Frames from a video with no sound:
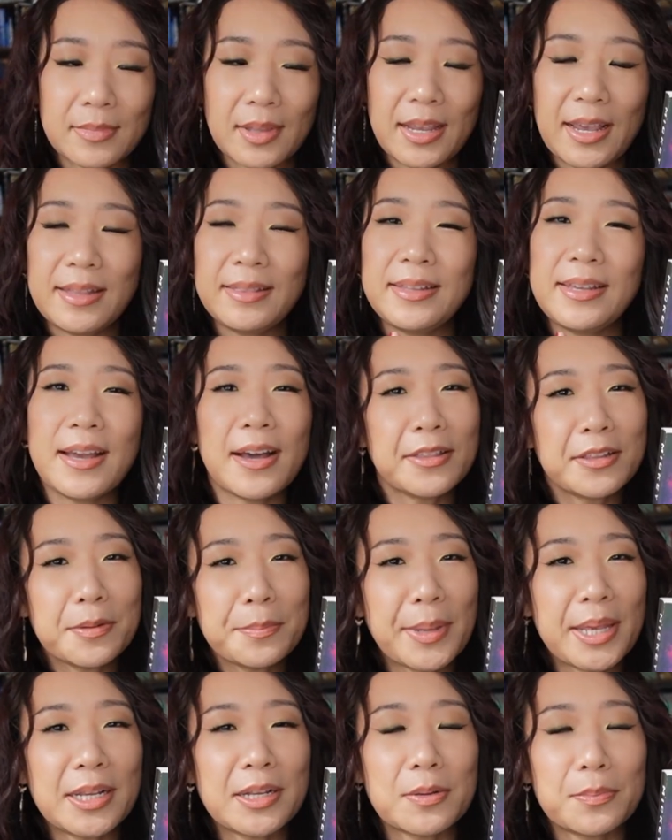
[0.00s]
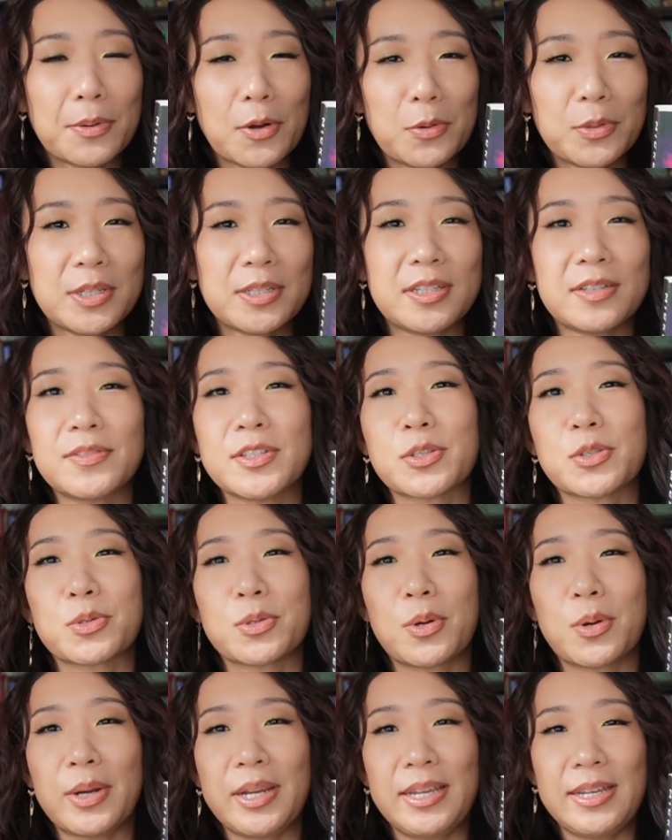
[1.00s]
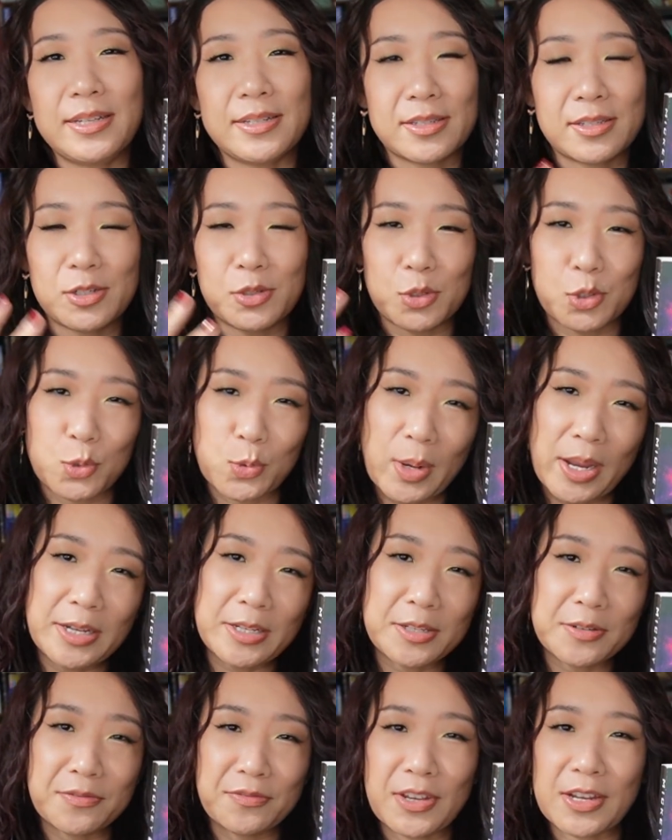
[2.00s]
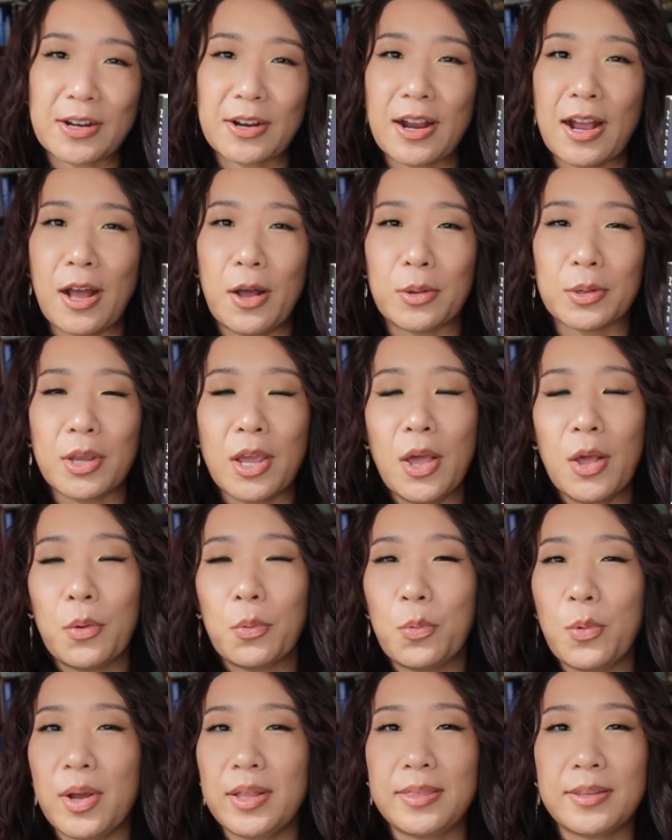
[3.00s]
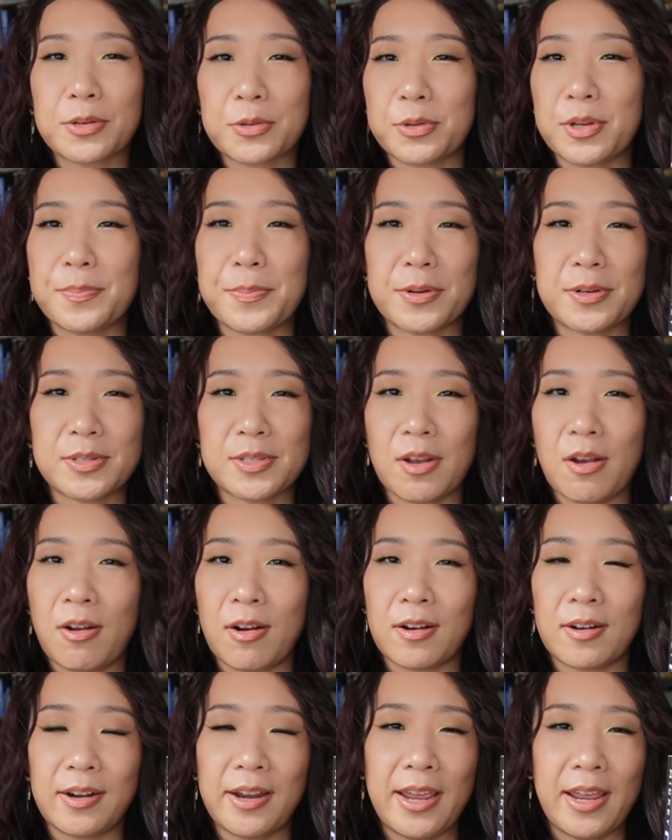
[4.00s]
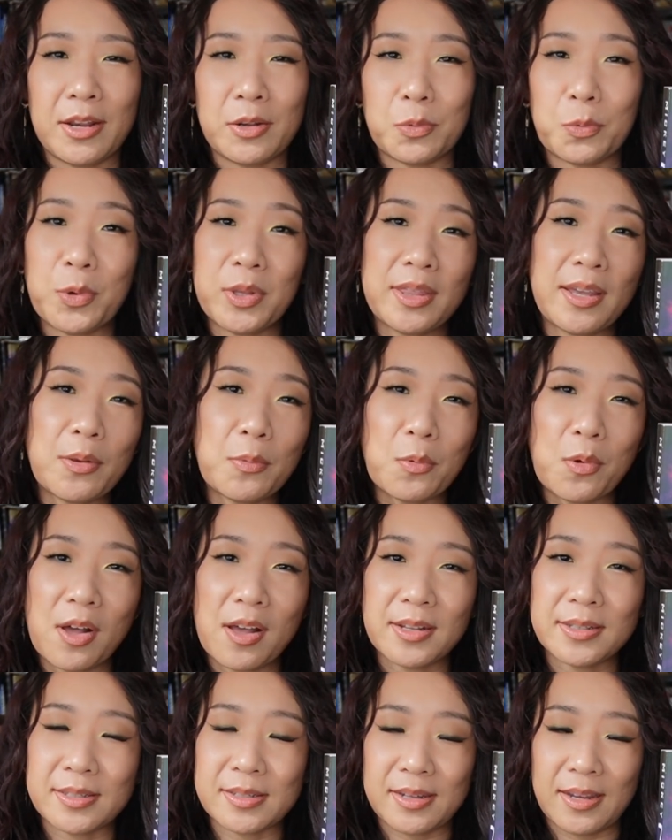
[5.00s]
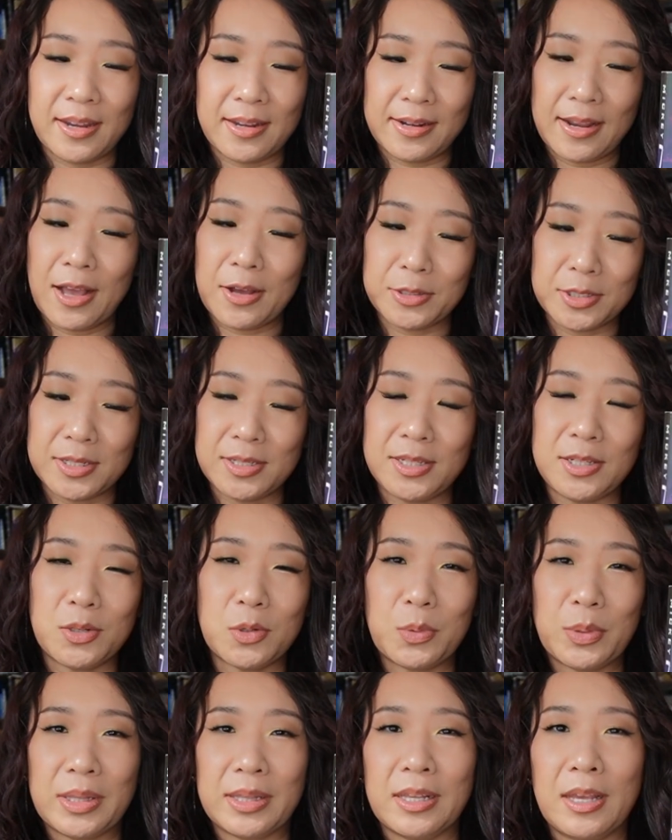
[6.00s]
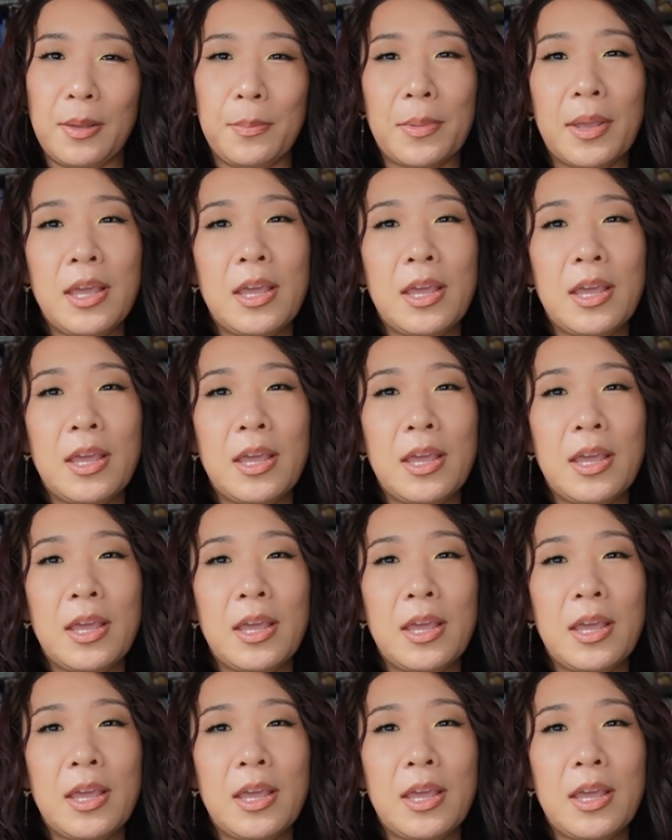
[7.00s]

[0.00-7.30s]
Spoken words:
And the other main component of the story is just trying to figure out what the creepers are and what they want and how to deal with them,